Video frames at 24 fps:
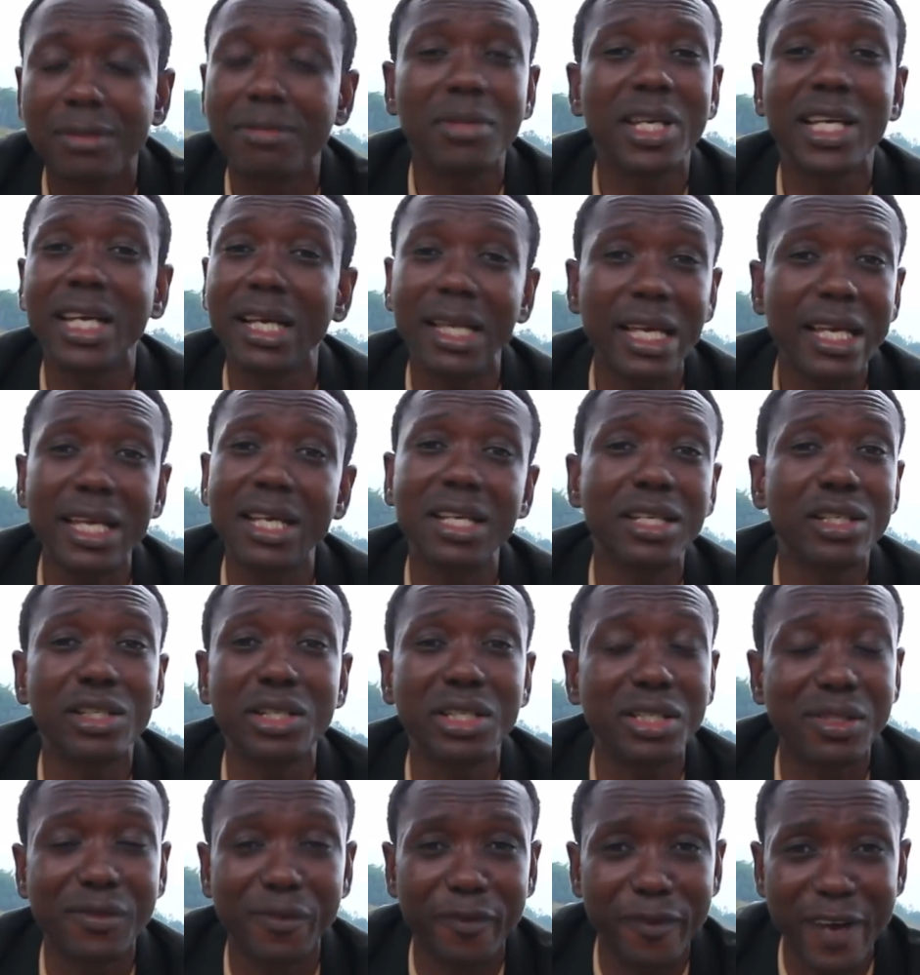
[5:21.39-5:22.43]
It
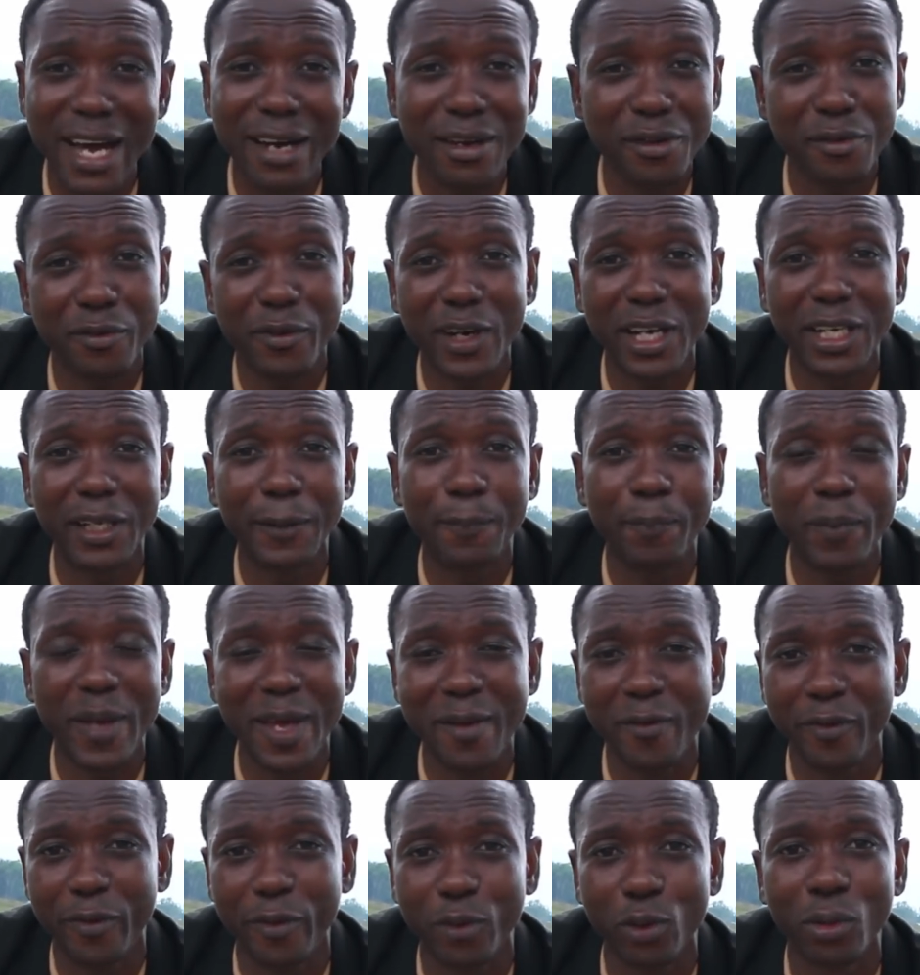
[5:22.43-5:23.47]
is very, very
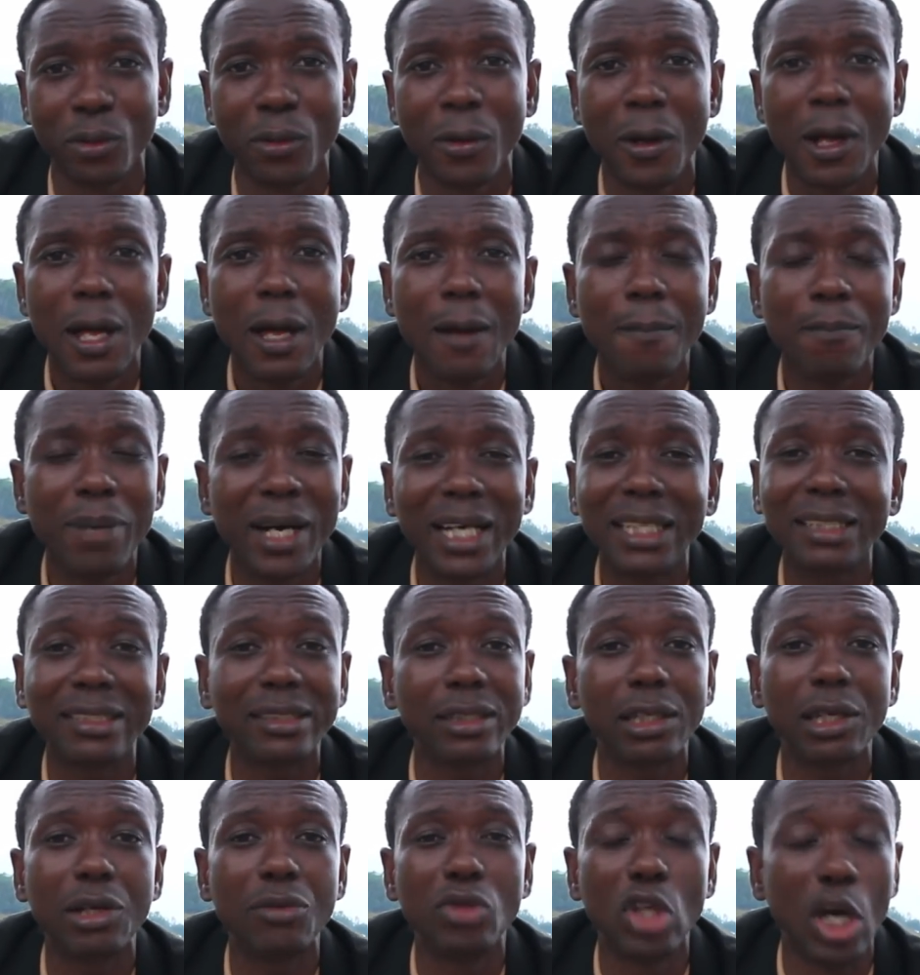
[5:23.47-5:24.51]
painful. But
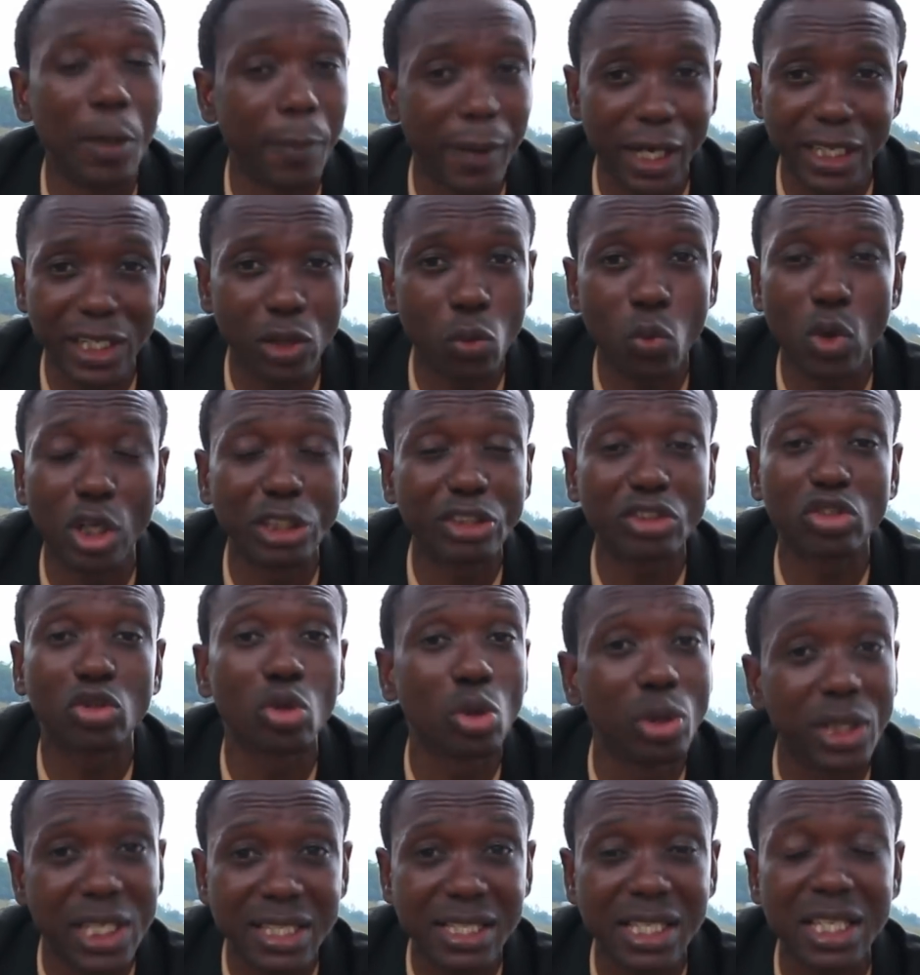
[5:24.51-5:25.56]
nobody wants to
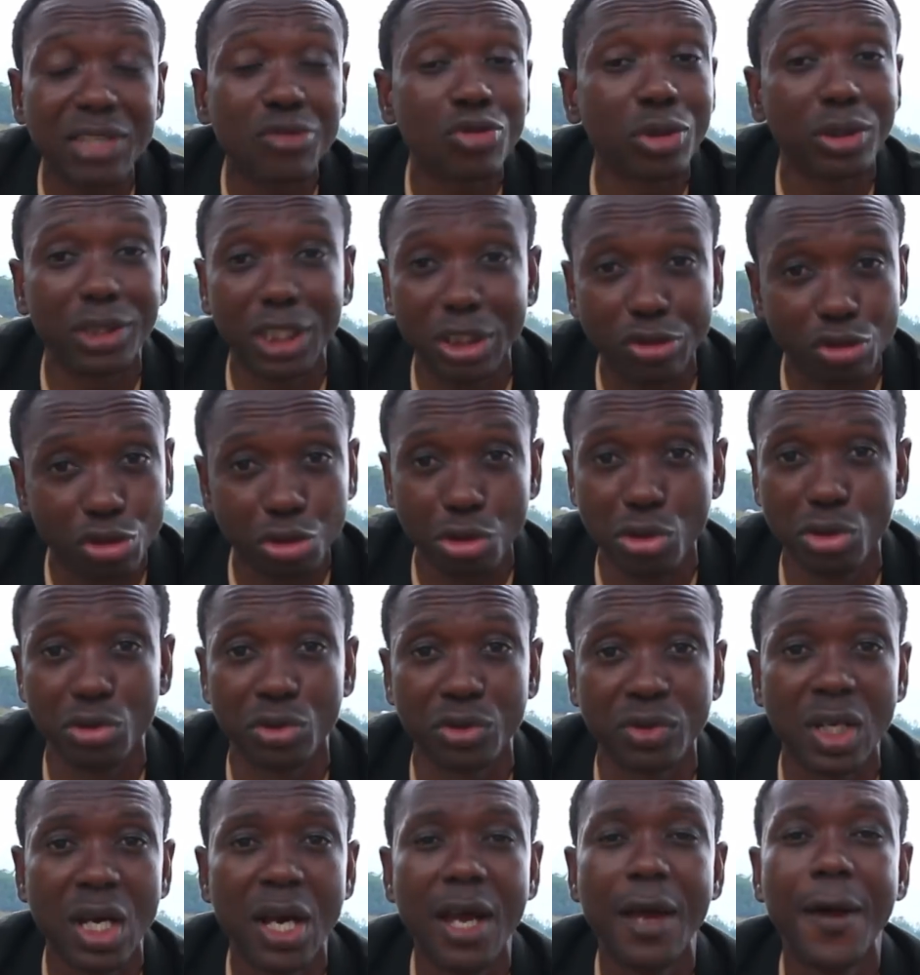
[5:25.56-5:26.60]
listen to the
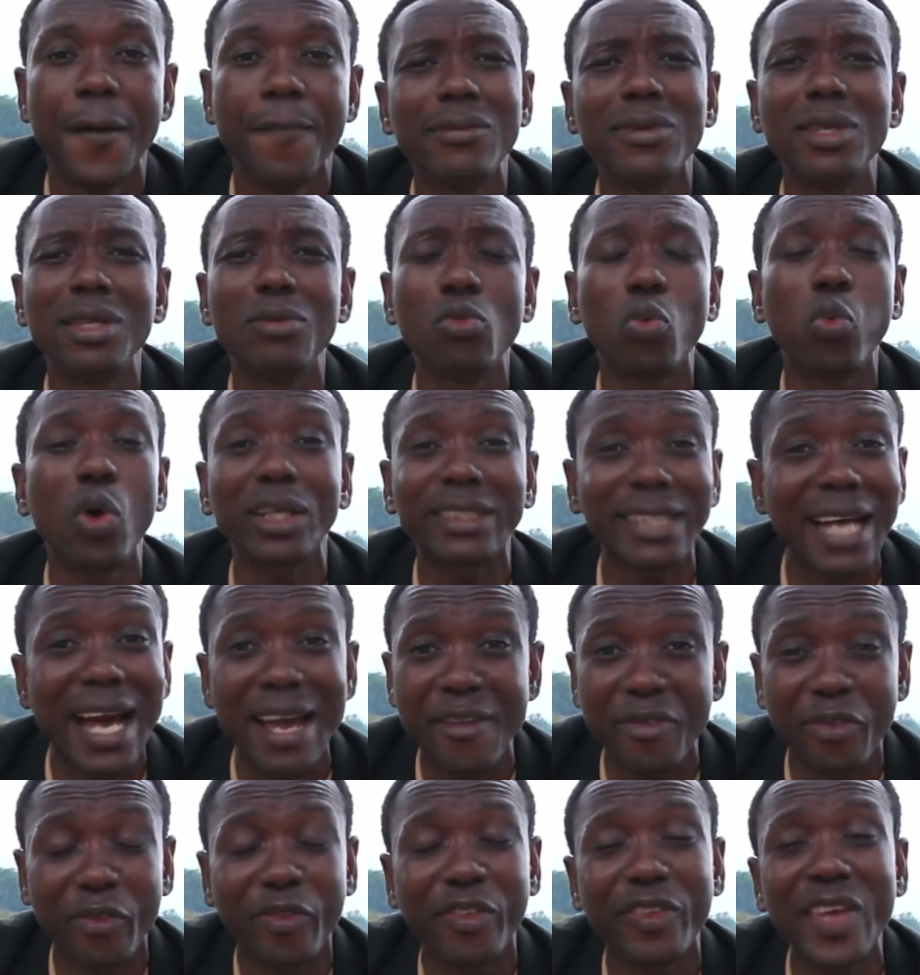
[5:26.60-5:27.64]
truth. What
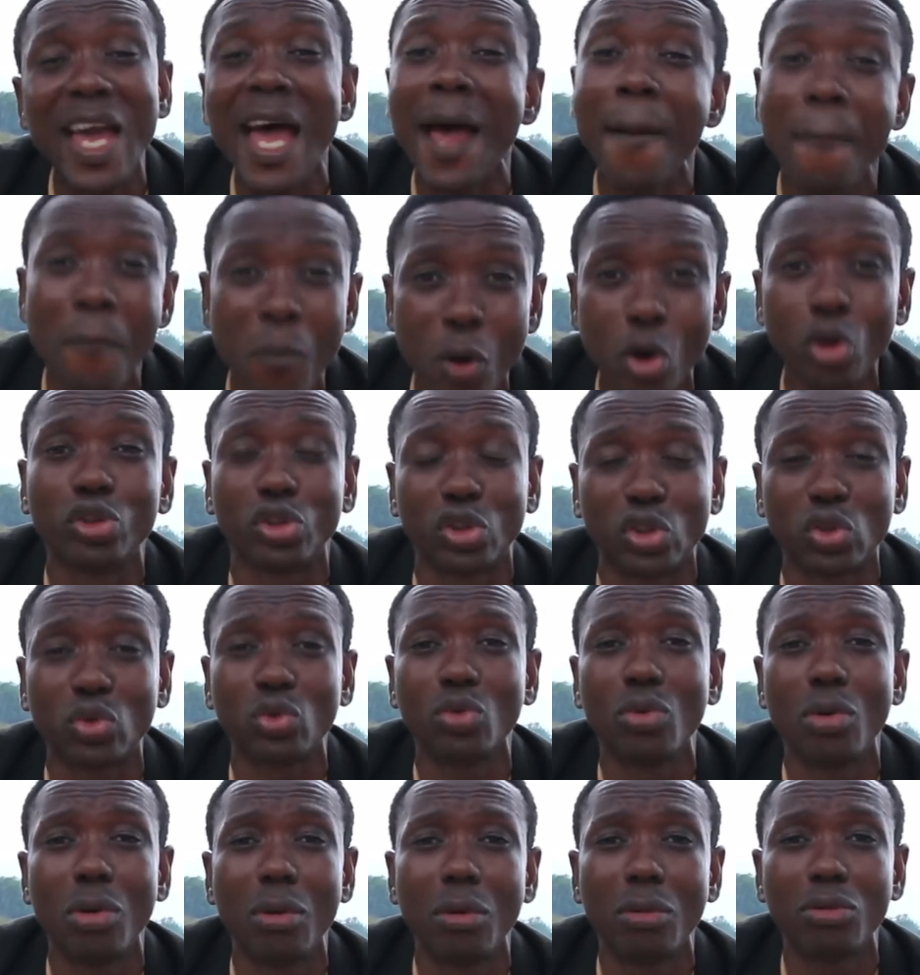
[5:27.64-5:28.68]
I fear most
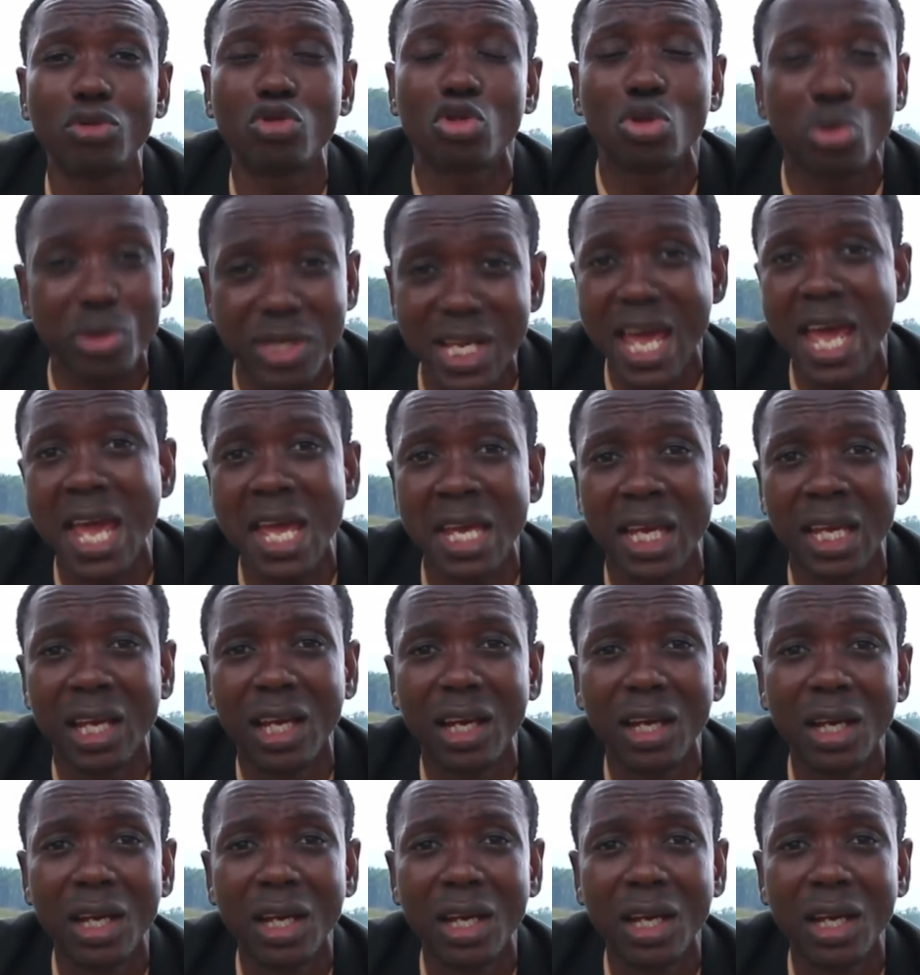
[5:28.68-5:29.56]
today